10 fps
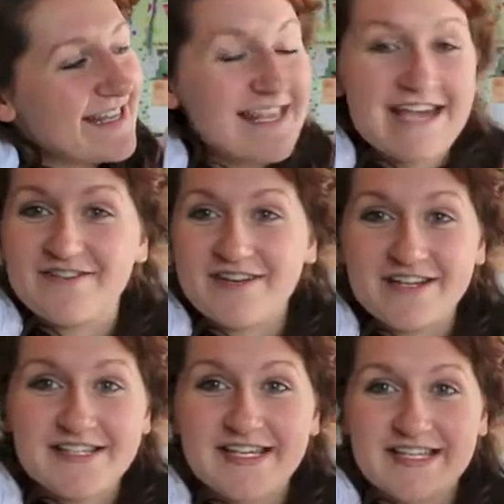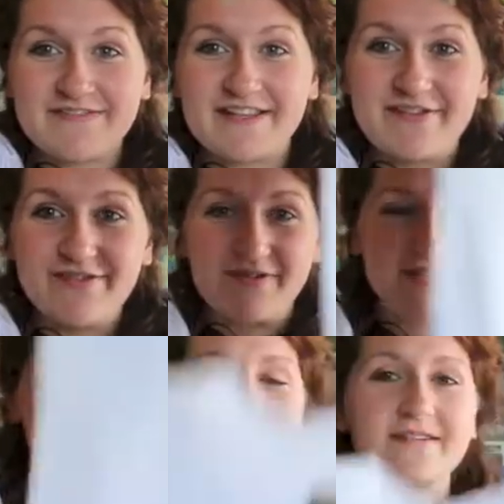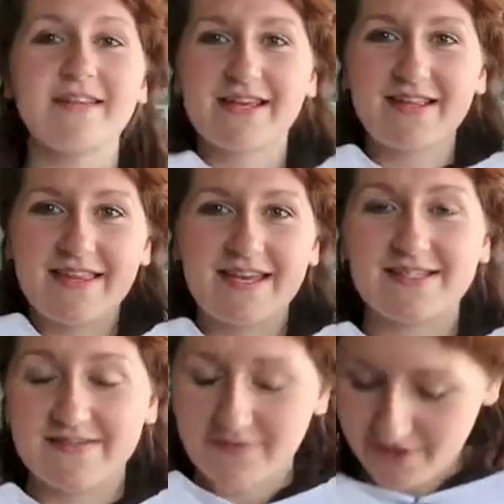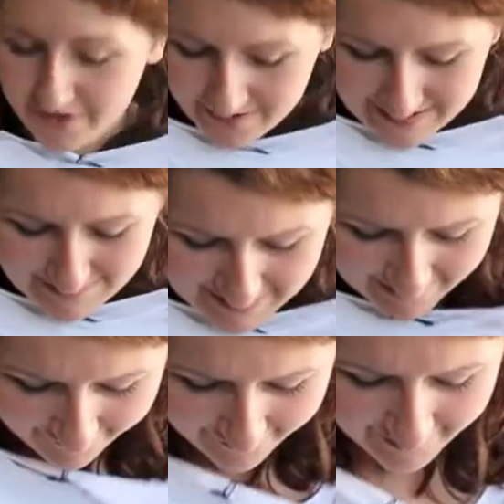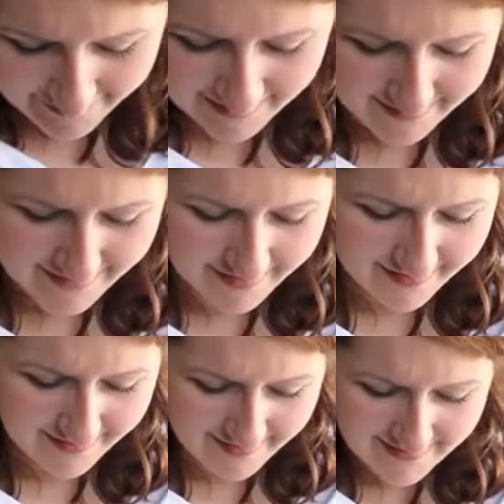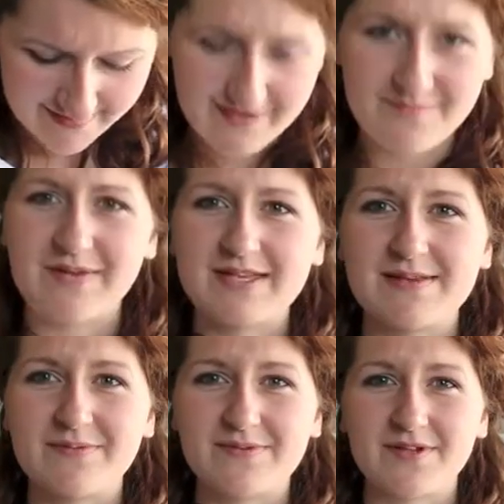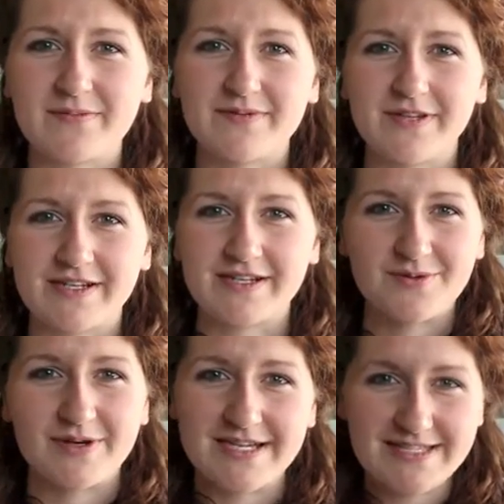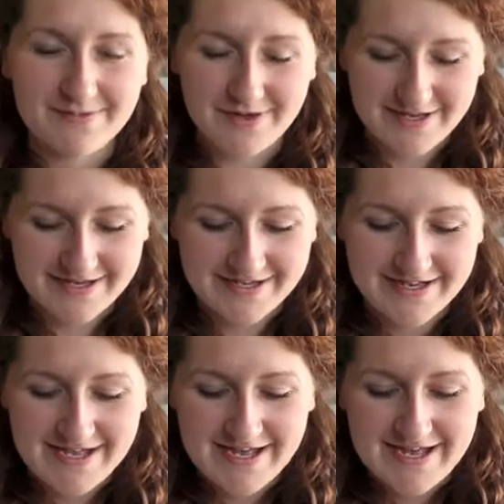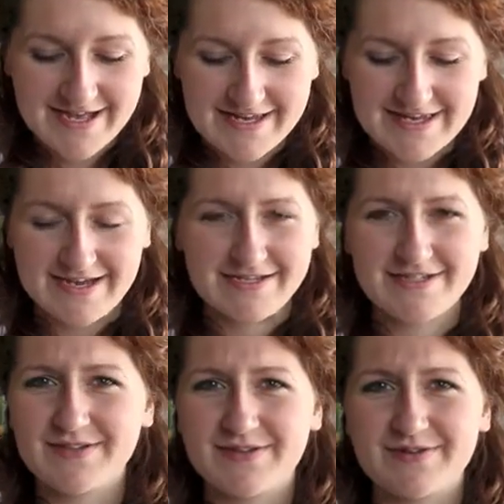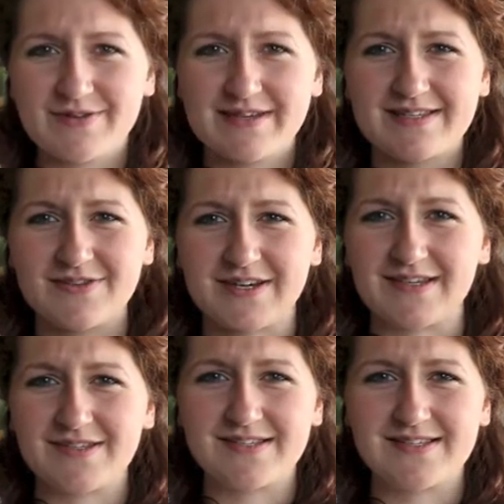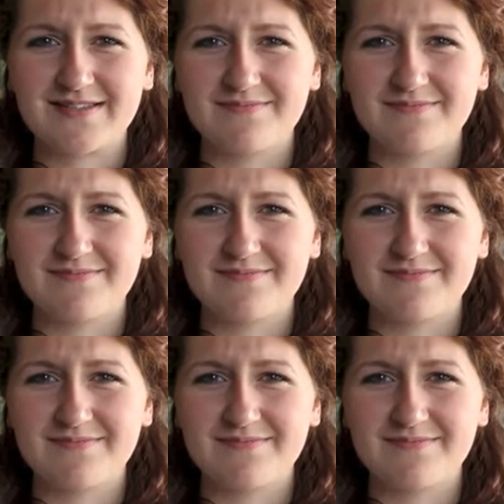Yeah, I just think it's really cool. It's not like anything else I've got and it's a bit different and makes people stop and look at it twice, but yeah, I just thought it was really strange and